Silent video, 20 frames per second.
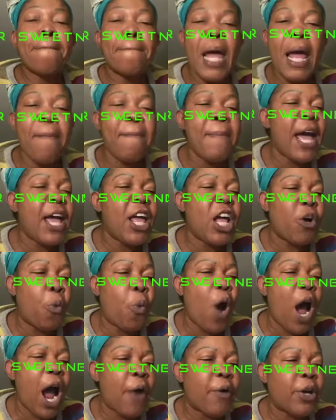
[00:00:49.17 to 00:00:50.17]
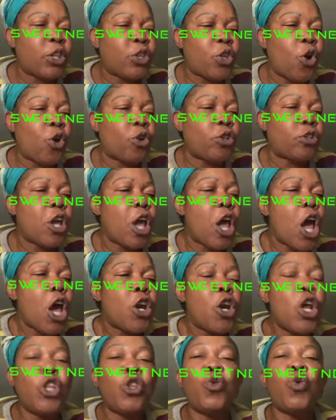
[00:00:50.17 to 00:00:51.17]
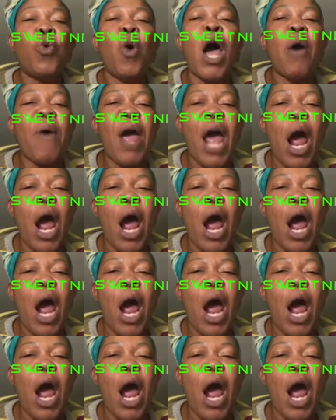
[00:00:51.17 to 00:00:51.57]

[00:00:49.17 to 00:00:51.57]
Make me a worry thought. The two